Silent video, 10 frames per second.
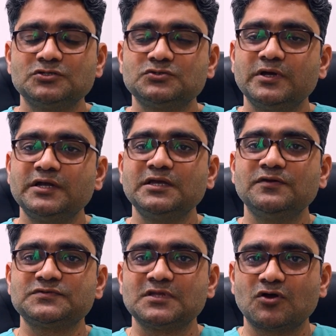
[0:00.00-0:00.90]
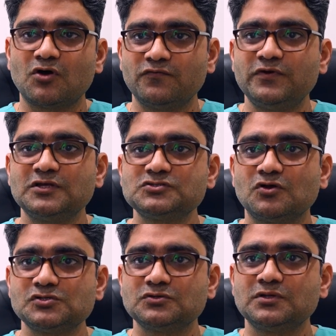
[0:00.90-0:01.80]
So it gives the confidence
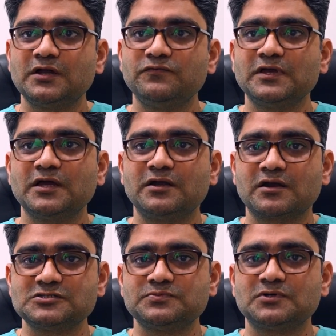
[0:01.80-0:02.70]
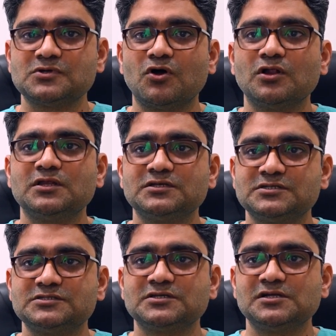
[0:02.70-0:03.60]
also that we can transfer all the
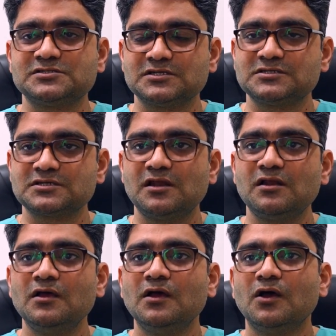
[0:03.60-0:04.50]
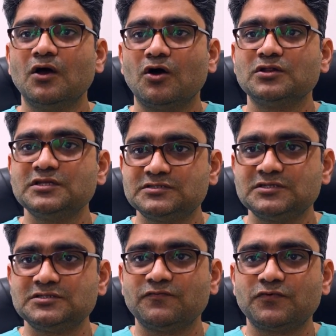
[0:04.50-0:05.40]
surgical skill on this
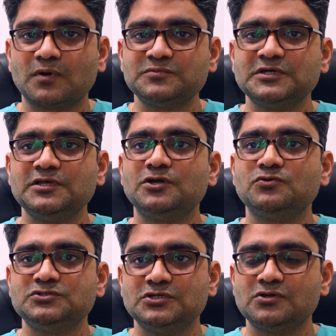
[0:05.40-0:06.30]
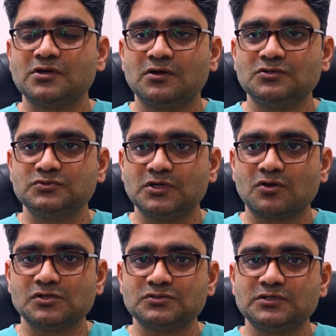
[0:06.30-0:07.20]
system from senior to junior,
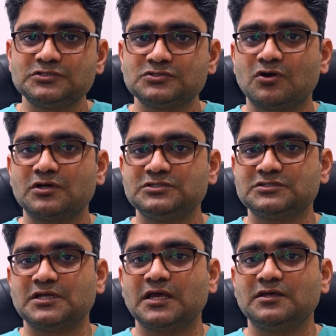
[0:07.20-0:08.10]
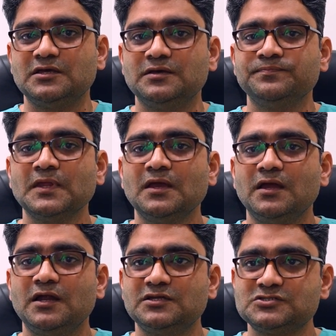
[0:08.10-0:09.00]
also. It's not just like
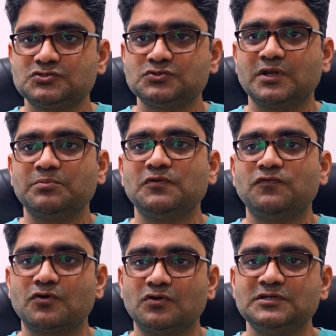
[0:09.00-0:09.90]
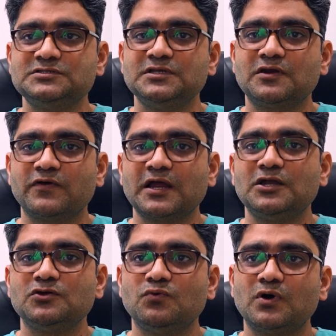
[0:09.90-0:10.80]
it is suitable for only senior
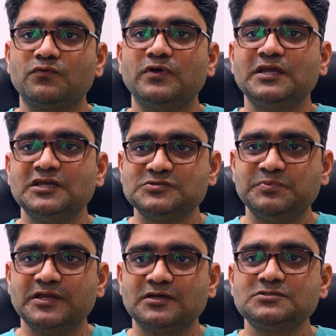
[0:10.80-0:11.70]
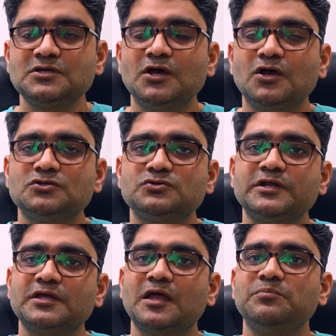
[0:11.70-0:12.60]
faculty who are very experienced. So
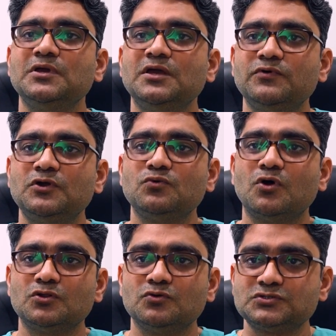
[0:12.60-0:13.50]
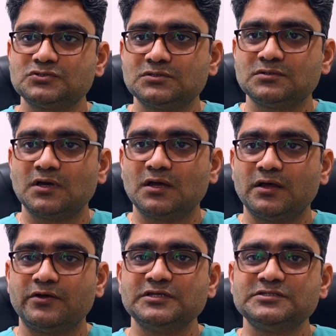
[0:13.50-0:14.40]
it can be given to all those
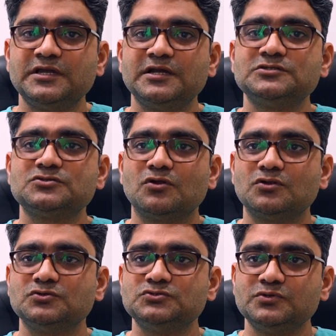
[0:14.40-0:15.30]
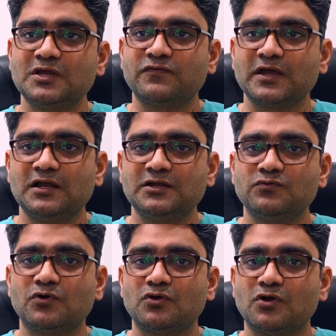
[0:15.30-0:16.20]
residents, all those junior faculty
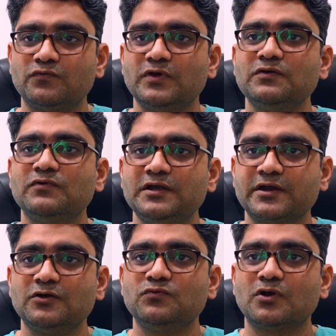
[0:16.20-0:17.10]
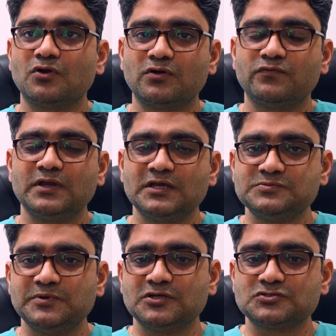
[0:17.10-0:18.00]
who are not very well trained, who are not very
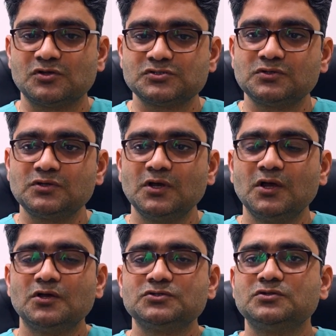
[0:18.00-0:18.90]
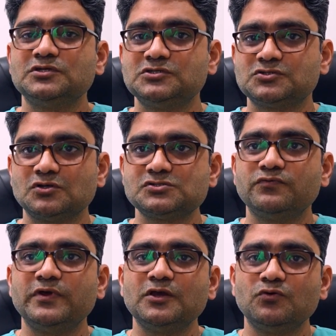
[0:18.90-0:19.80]
experienced also. So this is
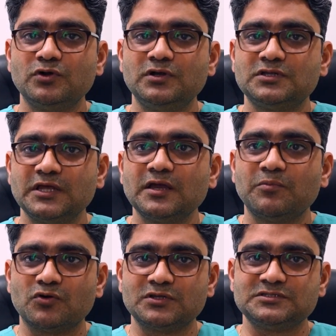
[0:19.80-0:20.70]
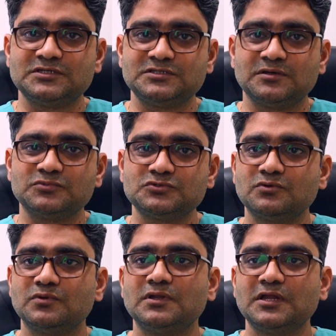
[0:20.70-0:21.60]
also very good thing about this system.
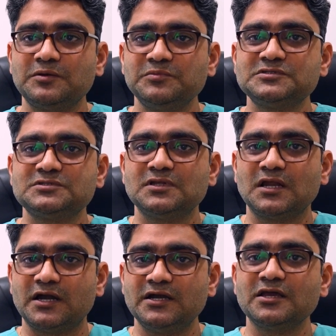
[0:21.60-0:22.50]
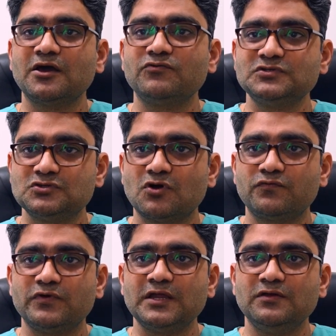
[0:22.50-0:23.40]
So that means the learning curve is
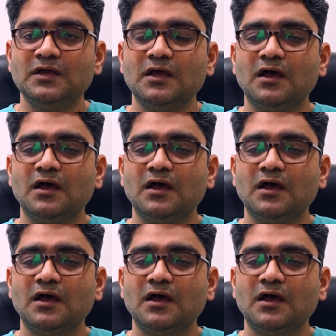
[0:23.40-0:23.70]
not very